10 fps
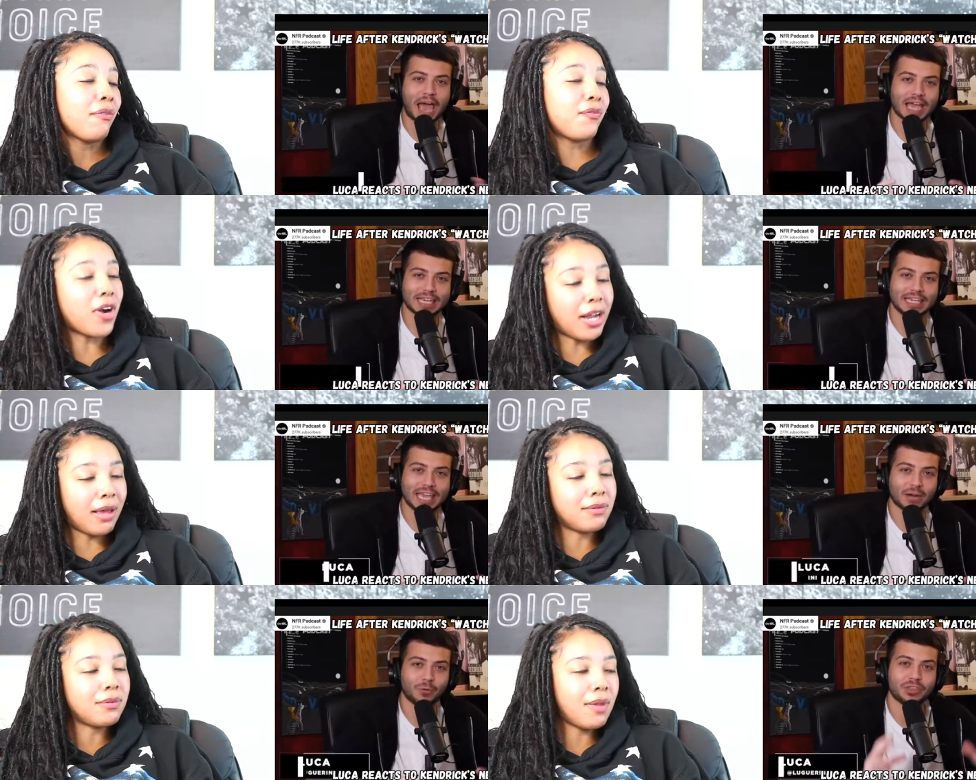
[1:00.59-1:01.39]
Speaker 1: back friggin
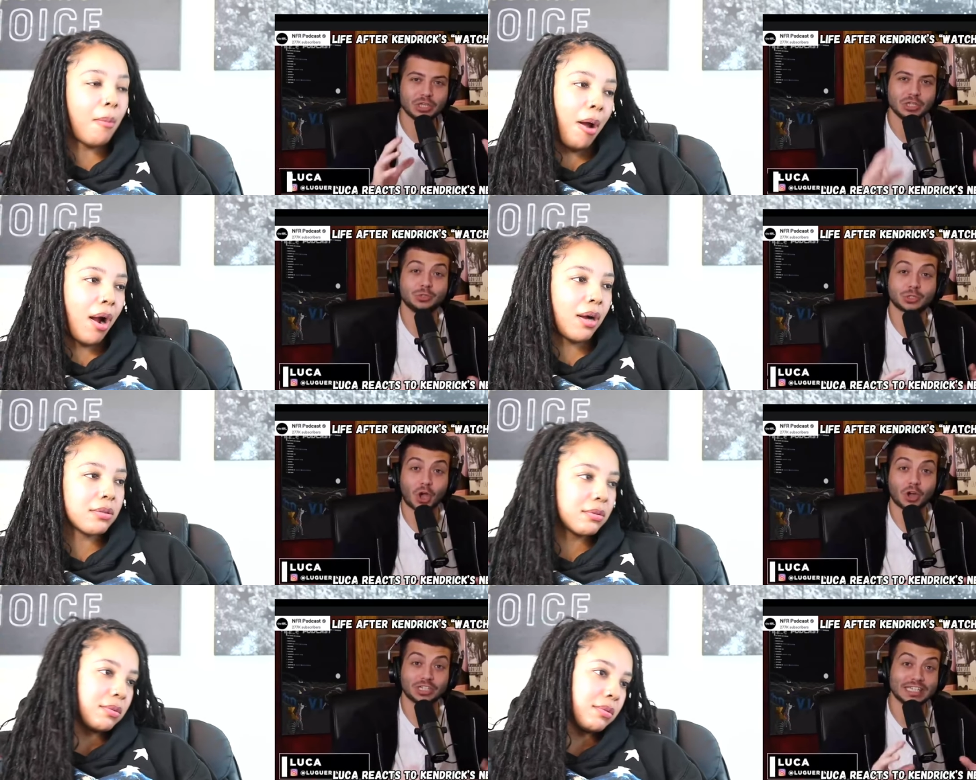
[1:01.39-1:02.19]
again Lamar. with a new
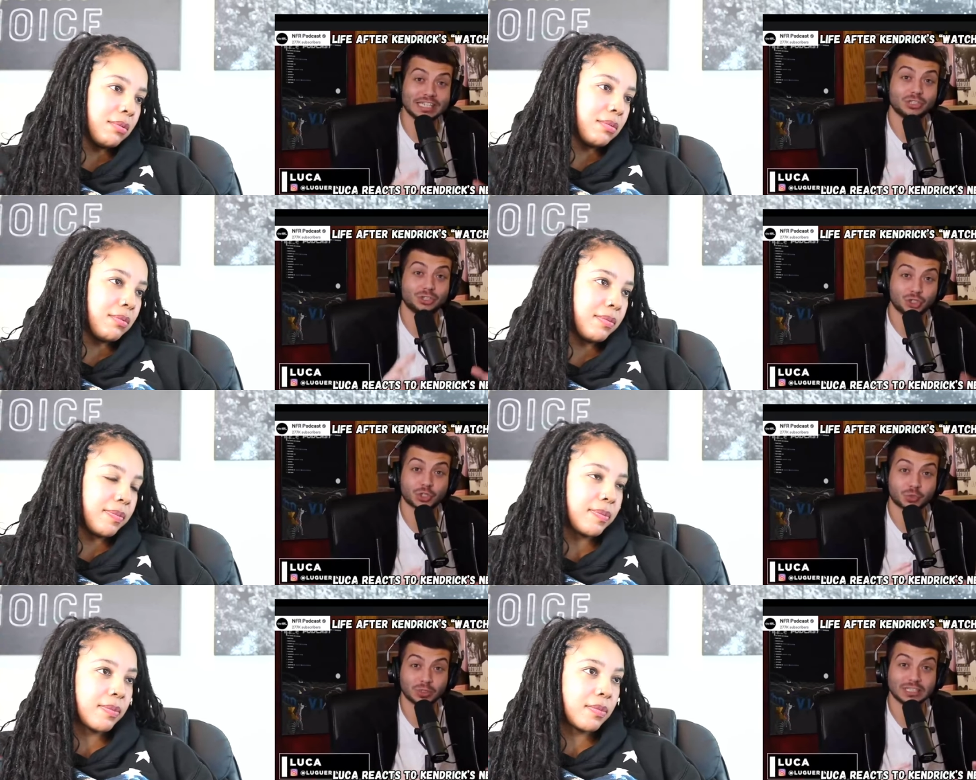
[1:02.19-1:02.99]
song that he has
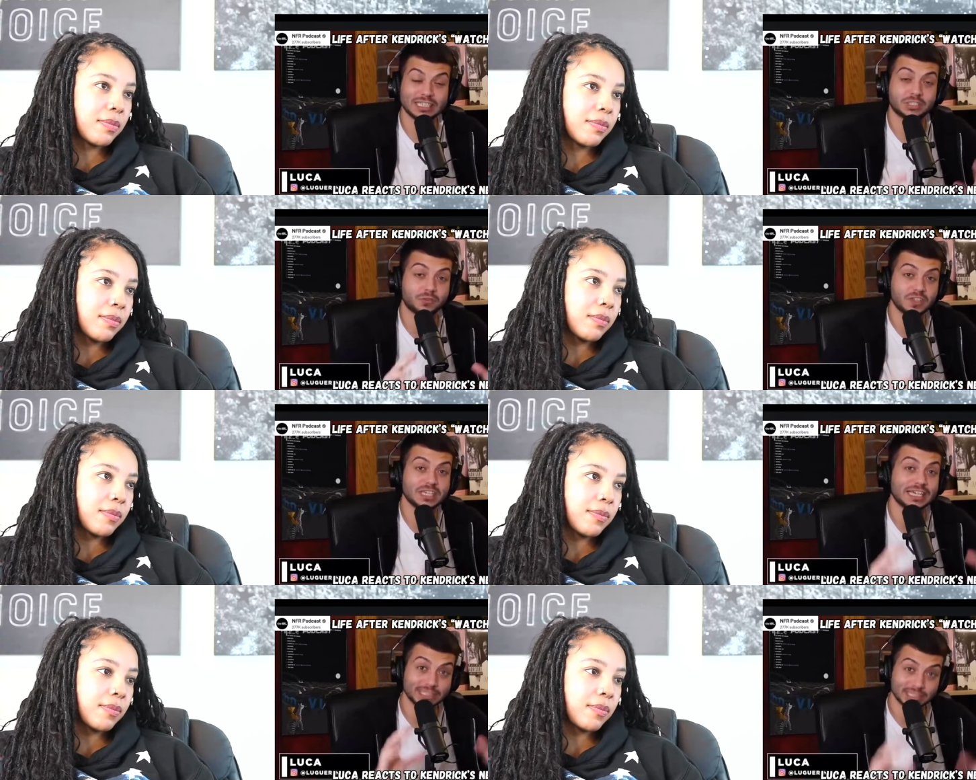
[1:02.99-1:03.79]
just released via